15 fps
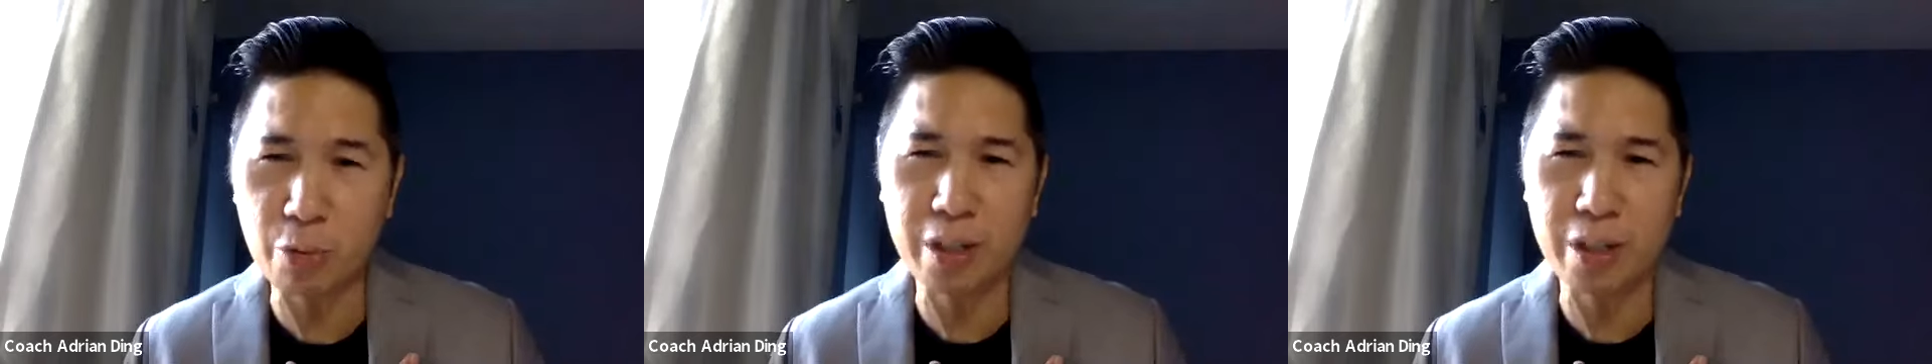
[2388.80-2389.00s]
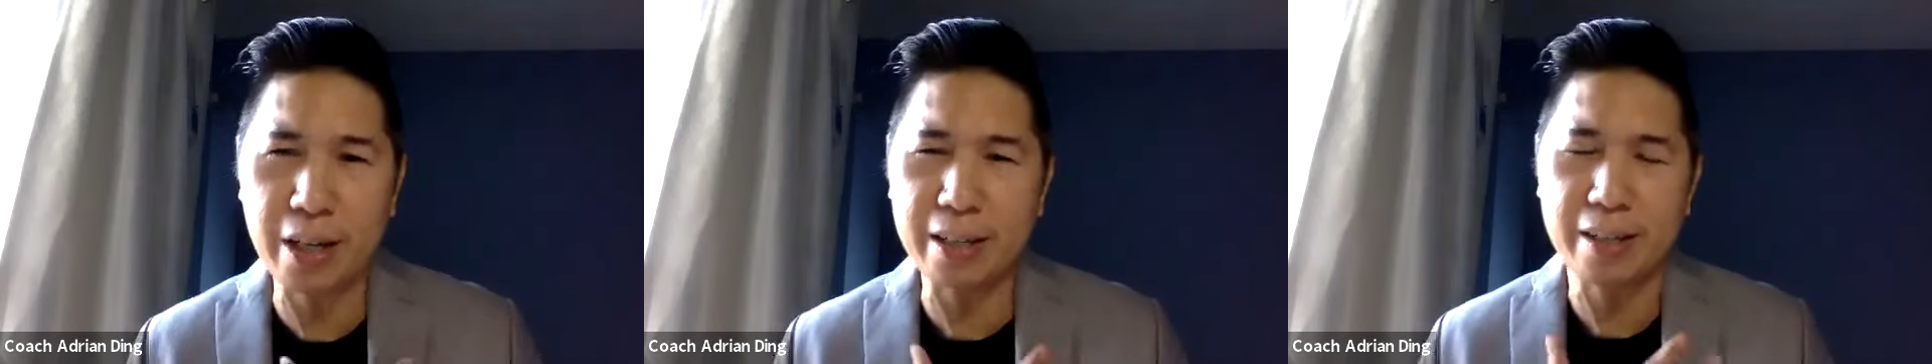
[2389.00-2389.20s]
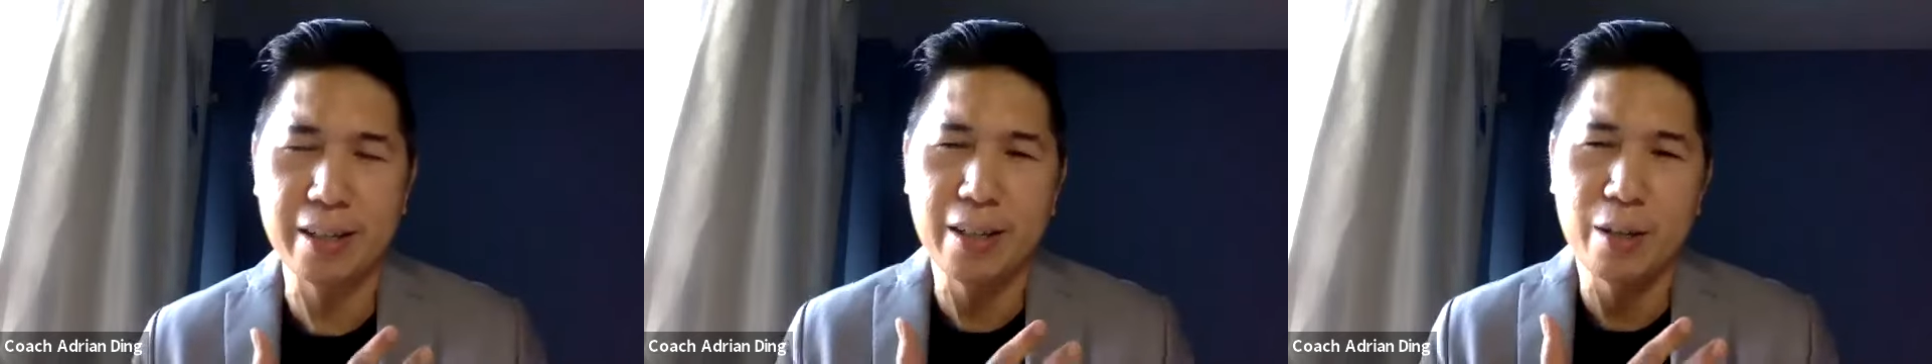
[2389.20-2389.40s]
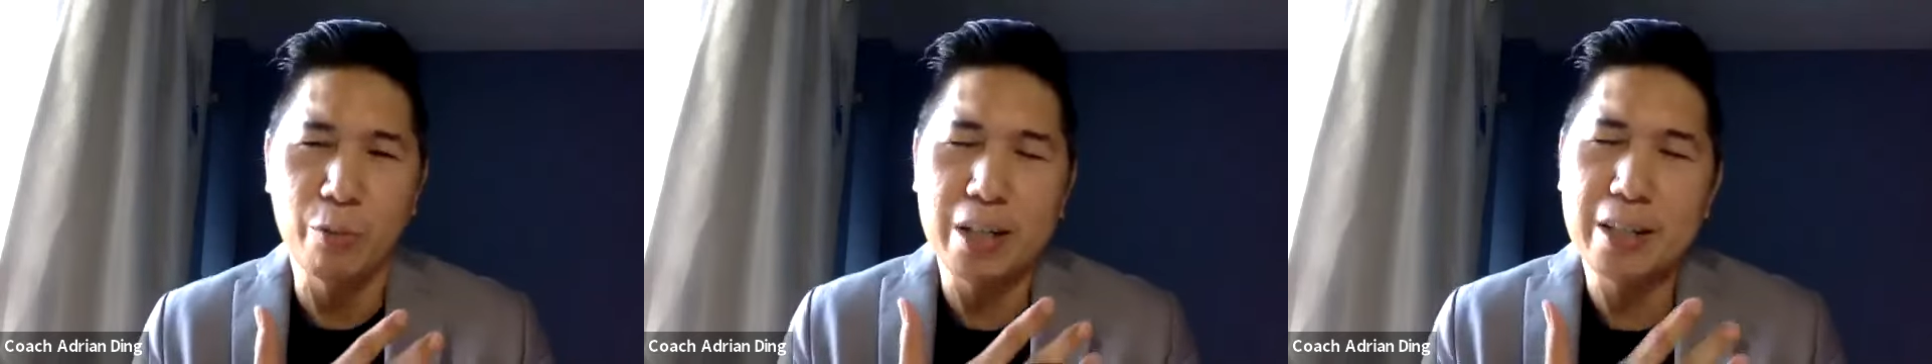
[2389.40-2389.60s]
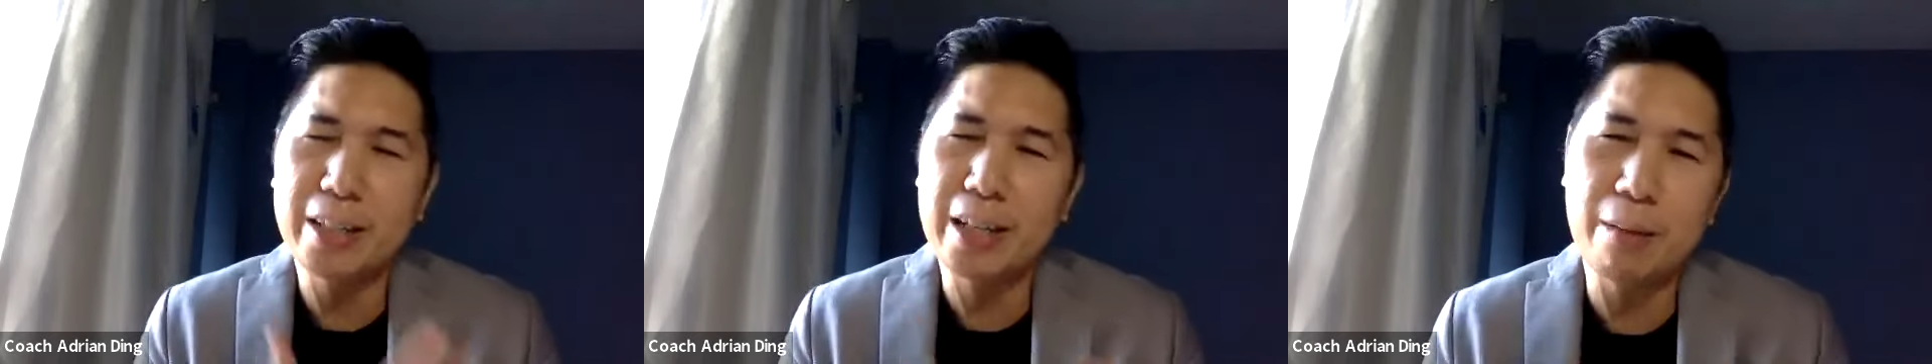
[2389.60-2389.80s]
when
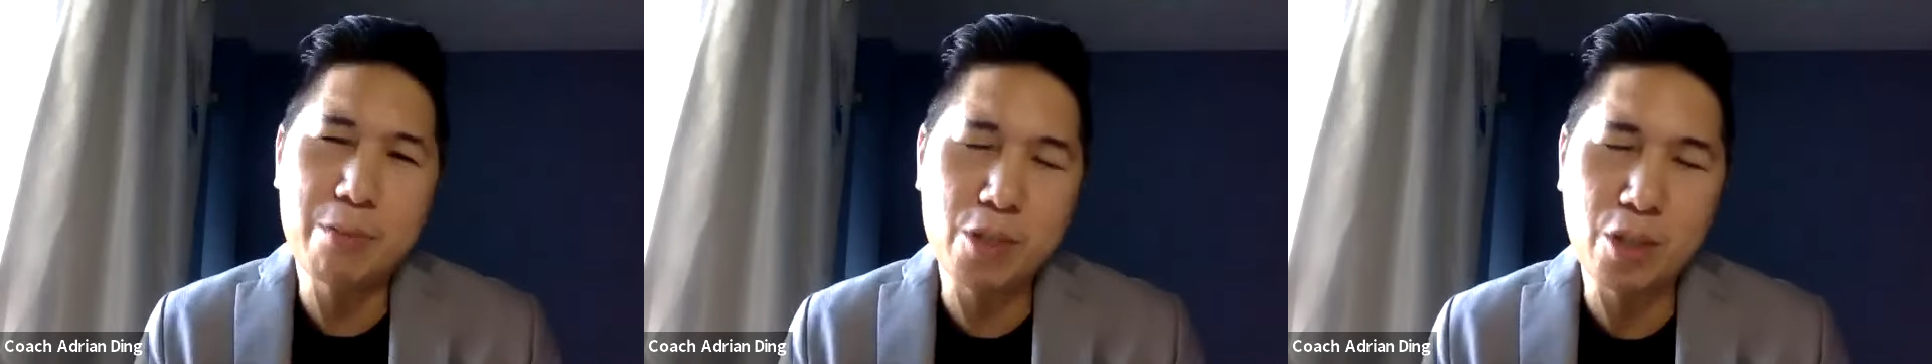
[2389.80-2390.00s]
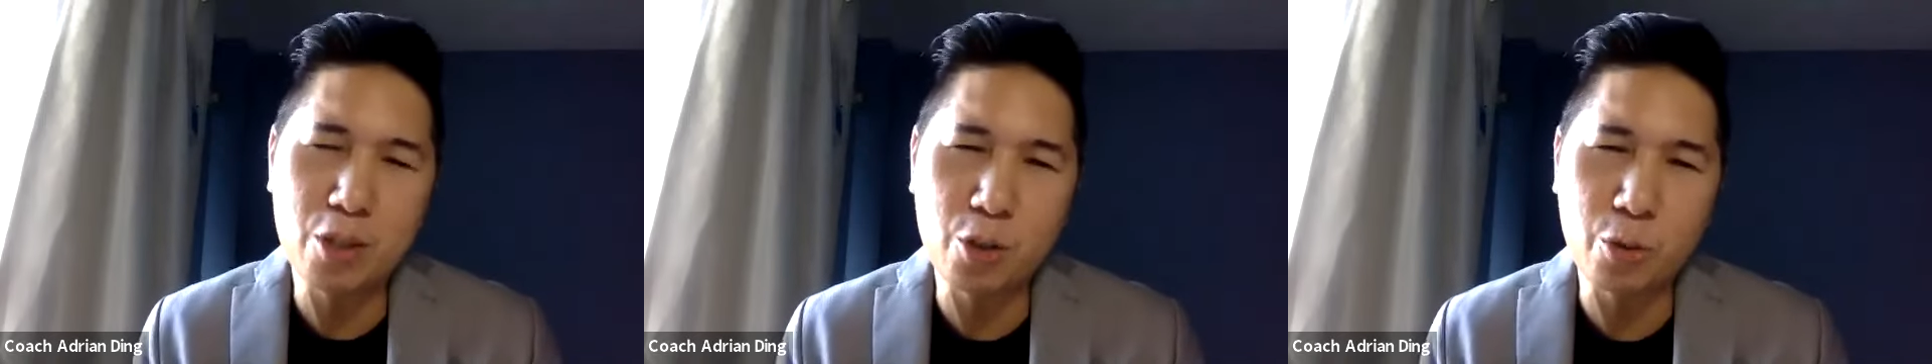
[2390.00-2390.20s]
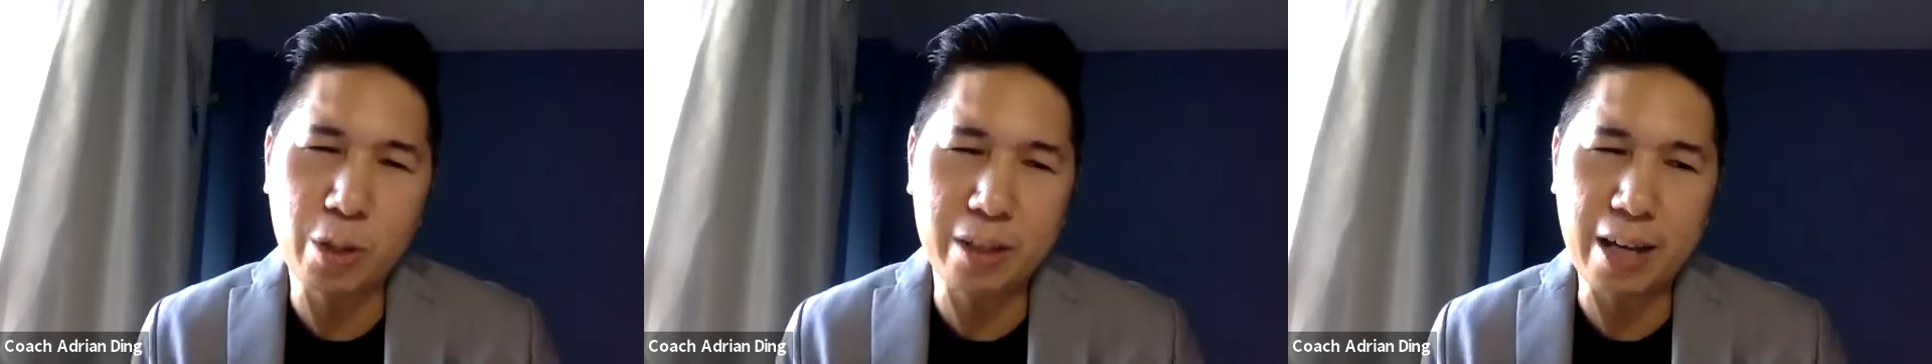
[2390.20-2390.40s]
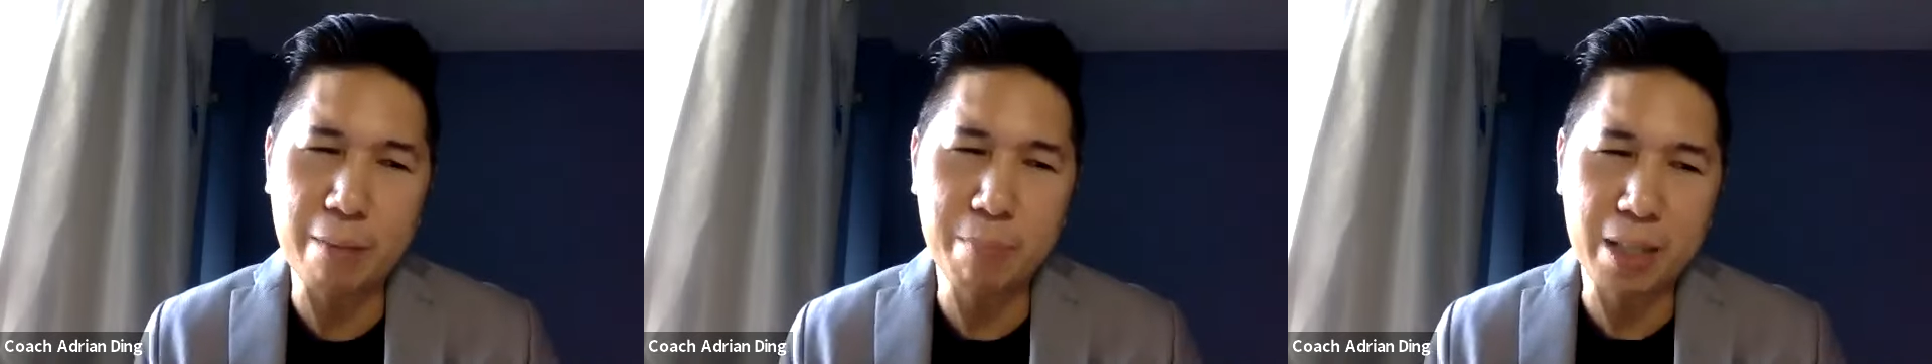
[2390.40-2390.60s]
it comes to doing that,